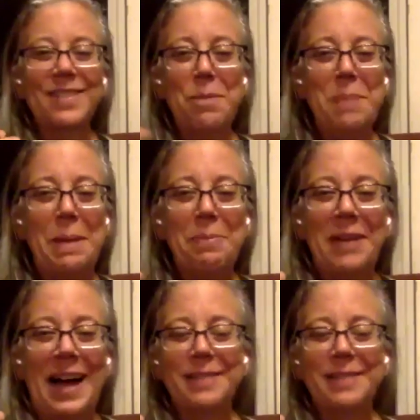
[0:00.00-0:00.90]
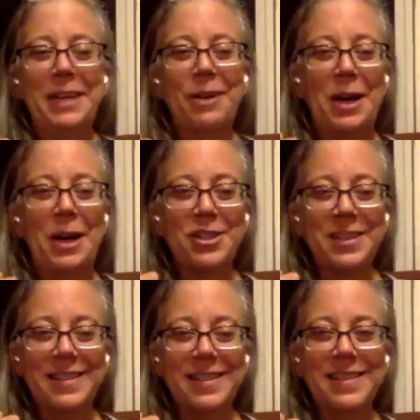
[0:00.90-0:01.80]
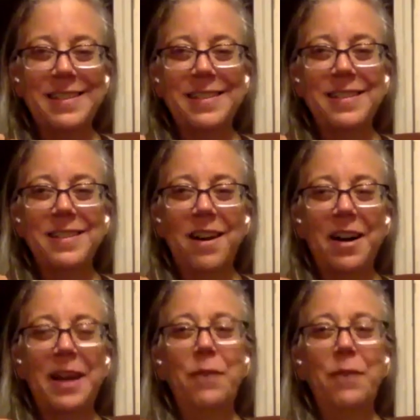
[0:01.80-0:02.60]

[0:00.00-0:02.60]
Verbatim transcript: when people ask me questions, all